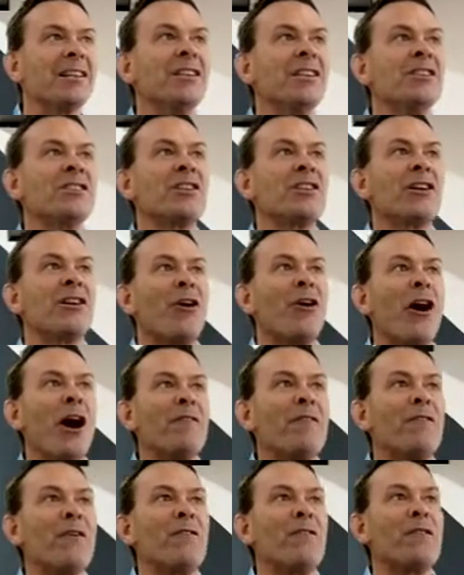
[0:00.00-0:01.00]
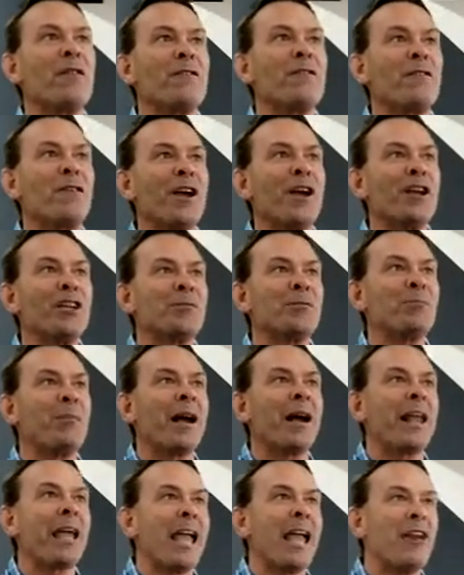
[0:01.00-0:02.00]
is the life of the flesh,
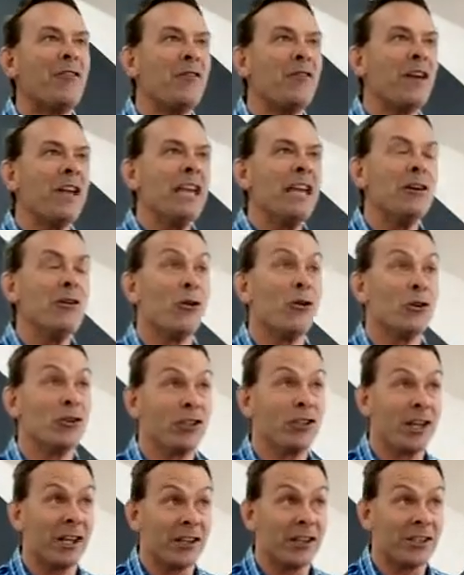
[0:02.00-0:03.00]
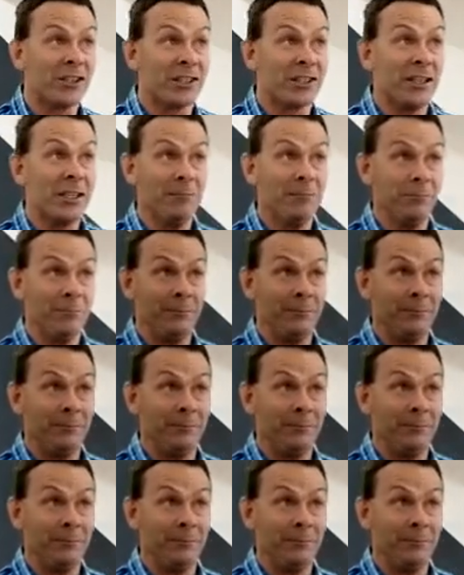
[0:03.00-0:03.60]
but envy or jealousy